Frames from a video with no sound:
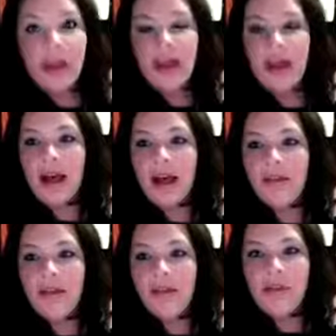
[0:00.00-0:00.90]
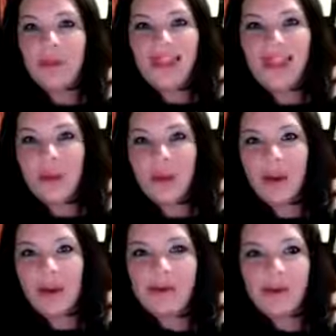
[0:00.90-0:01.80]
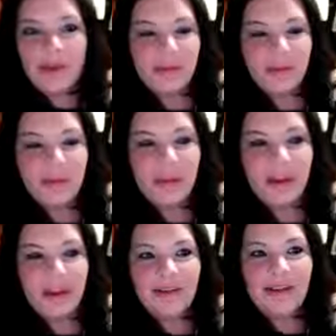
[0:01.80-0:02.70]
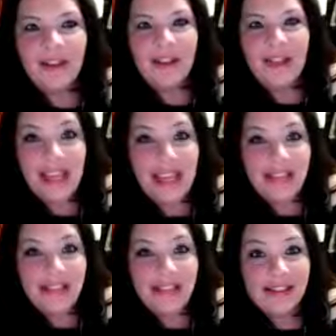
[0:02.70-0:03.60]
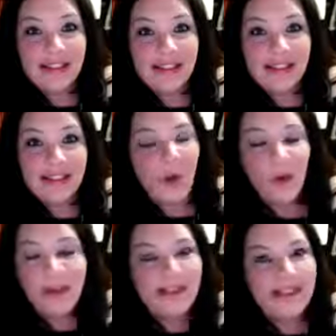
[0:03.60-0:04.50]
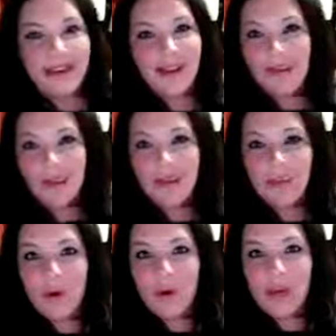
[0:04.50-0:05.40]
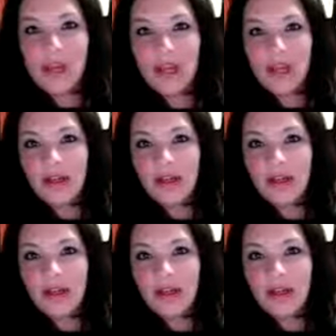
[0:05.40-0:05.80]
If we take away some of those preventative things, we always end up paying more later,